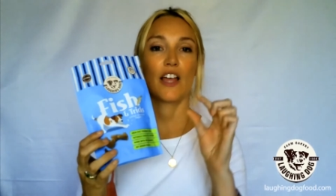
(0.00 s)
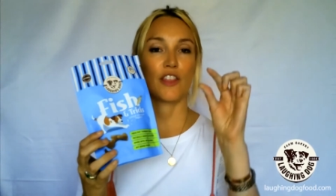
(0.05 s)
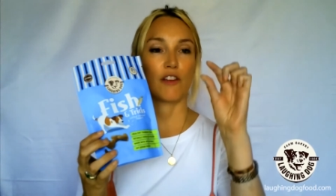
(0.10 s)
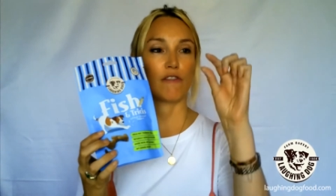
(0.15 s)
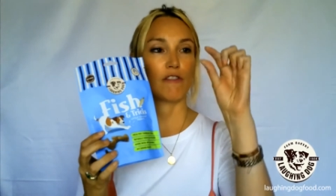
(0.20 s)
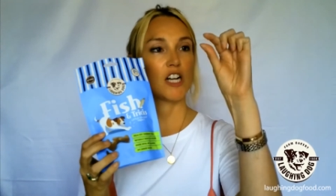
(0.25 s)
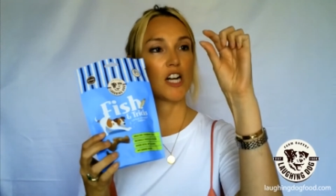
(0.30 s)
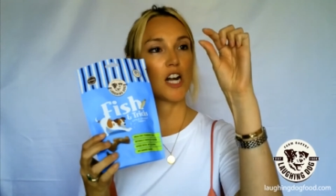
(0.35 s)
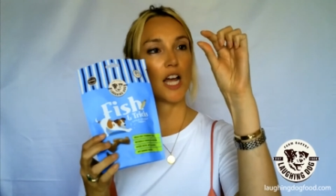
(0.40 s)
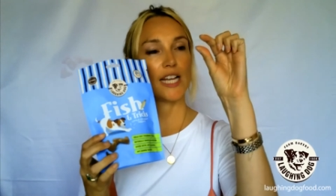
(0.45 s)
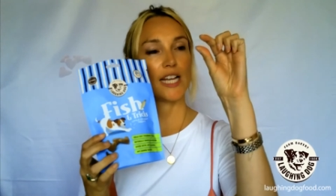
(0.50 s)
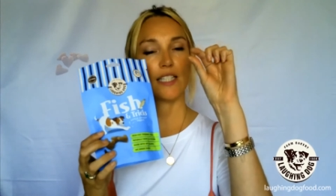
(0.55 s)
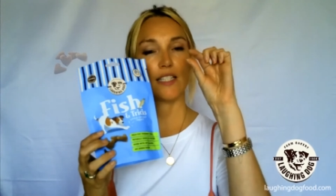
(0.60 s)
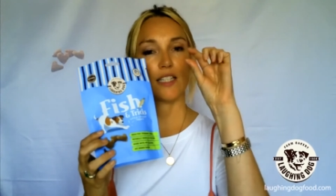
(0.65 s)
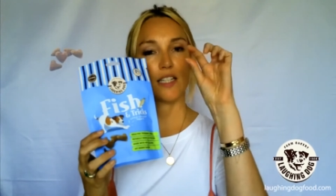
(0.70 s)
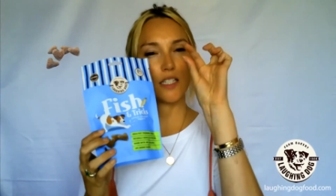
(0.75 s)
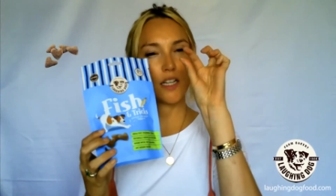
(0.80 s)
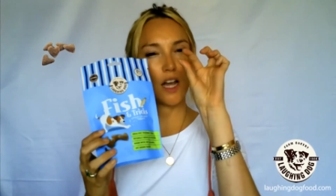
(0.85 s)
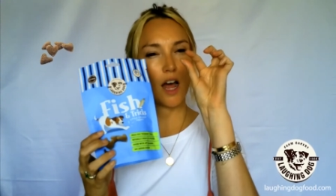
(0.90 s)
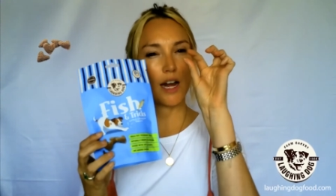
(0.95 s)
They're a nice
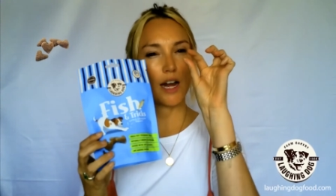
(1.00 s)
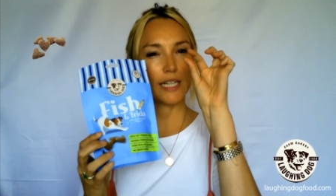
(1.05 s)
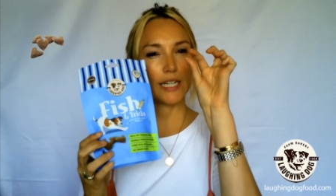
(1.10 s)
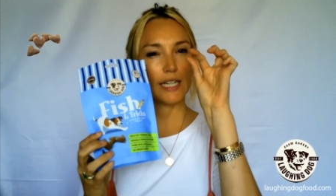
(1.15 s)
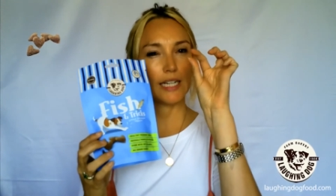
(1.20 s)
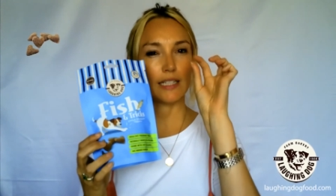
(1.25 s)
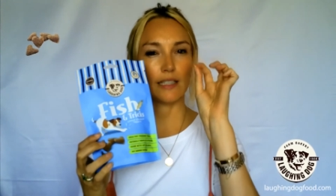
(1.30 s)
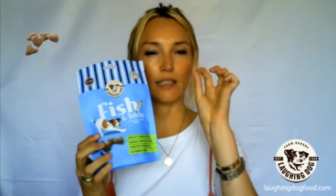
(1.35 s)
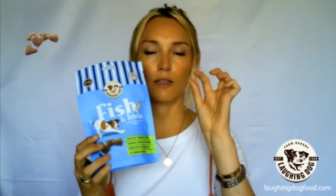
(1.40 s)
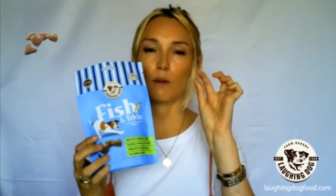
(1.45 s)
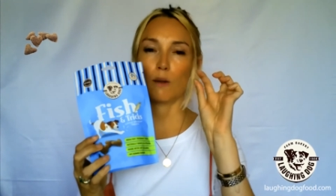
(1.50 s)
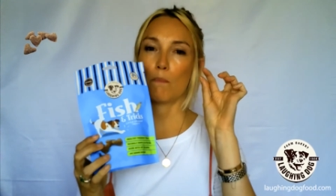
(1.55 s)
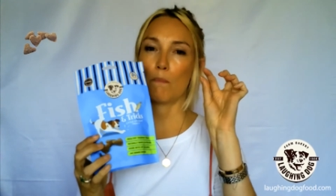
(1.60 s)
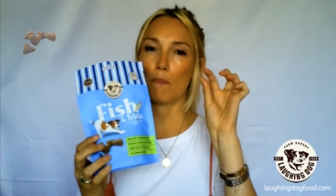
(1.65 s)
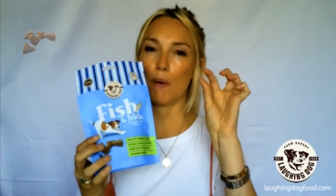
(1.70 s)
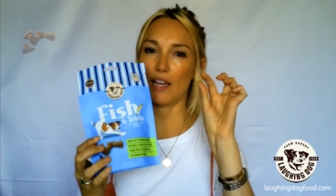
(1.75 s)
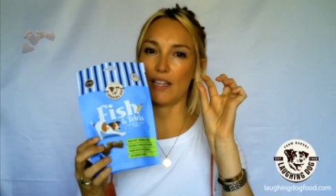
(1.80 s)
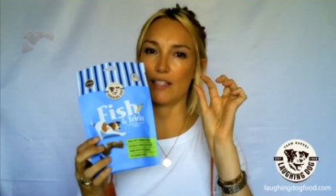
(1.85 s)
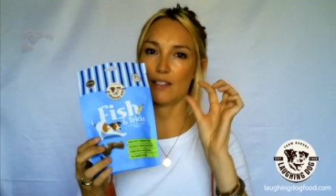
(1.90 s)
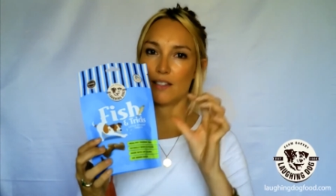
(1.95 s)
tiny little
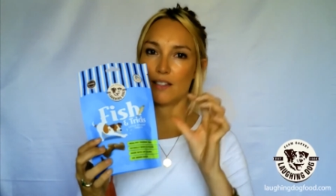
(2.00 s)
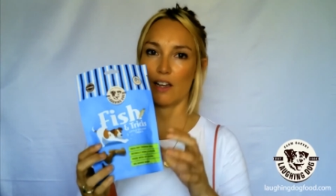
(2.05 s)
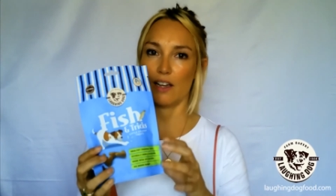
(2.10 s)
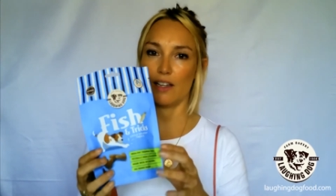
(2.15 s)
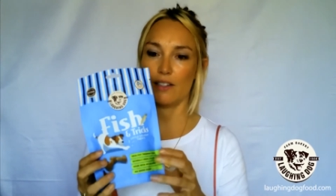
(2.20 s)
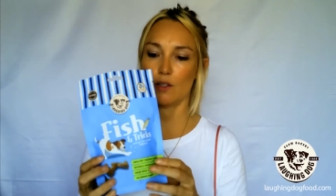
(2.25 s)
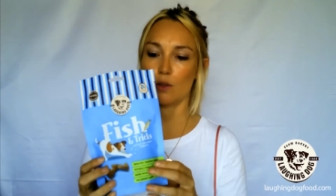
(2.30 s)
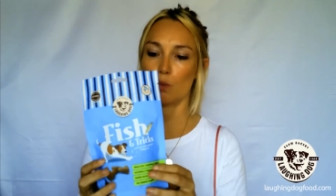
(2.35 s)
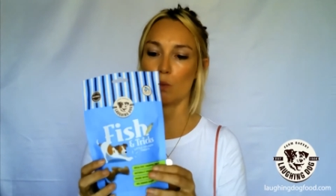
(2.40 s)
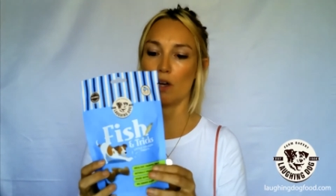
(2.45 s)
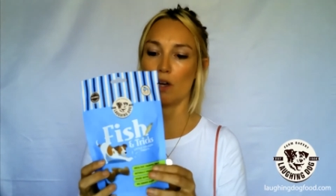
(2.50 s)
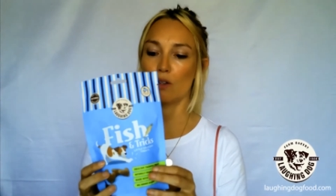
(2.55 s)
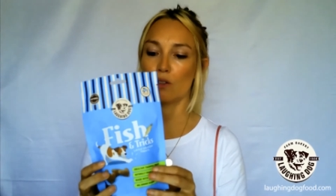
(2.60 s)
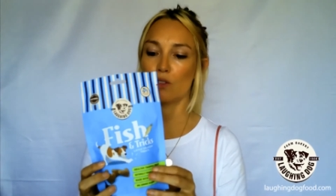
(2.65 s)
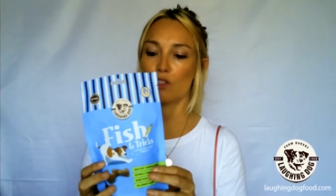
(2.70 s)
bite size as well.